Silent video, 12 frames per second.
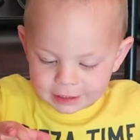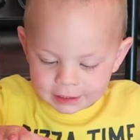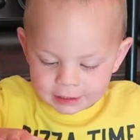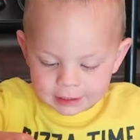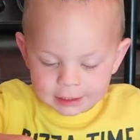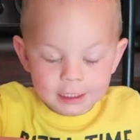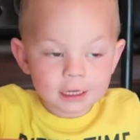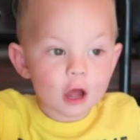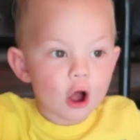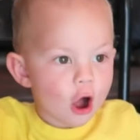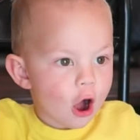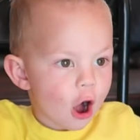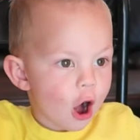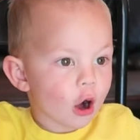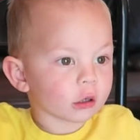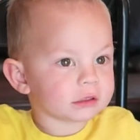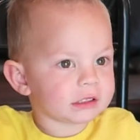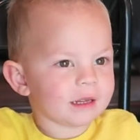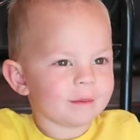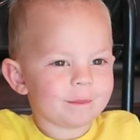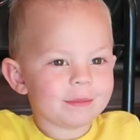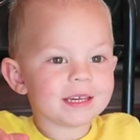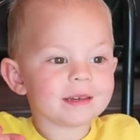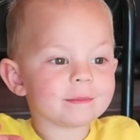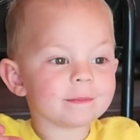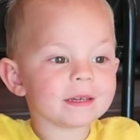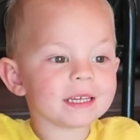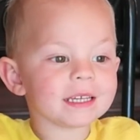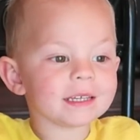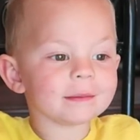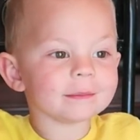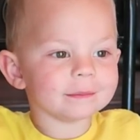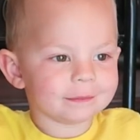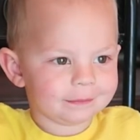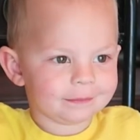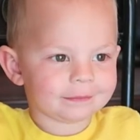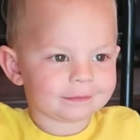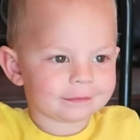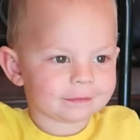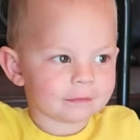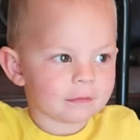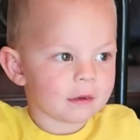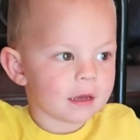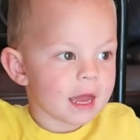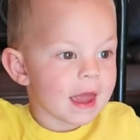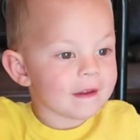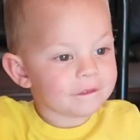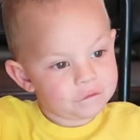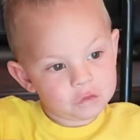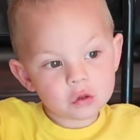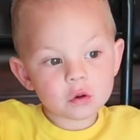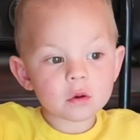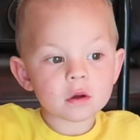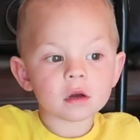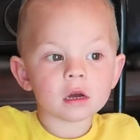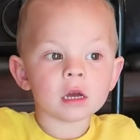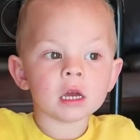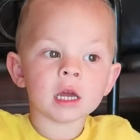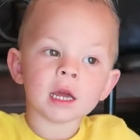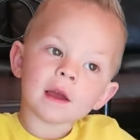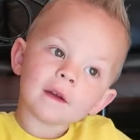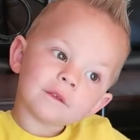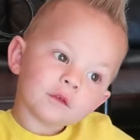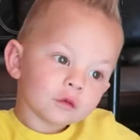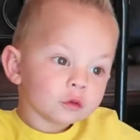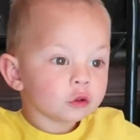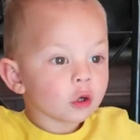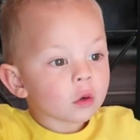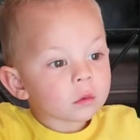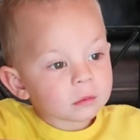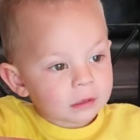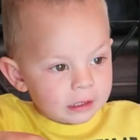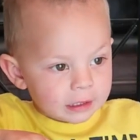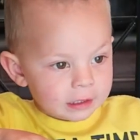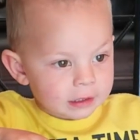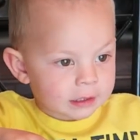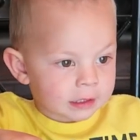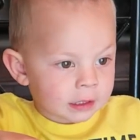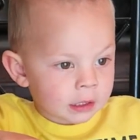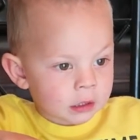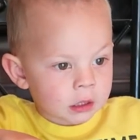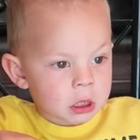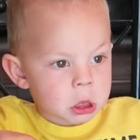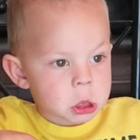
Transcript: eat it, I'll say beep beep. If you, if you don't eat it,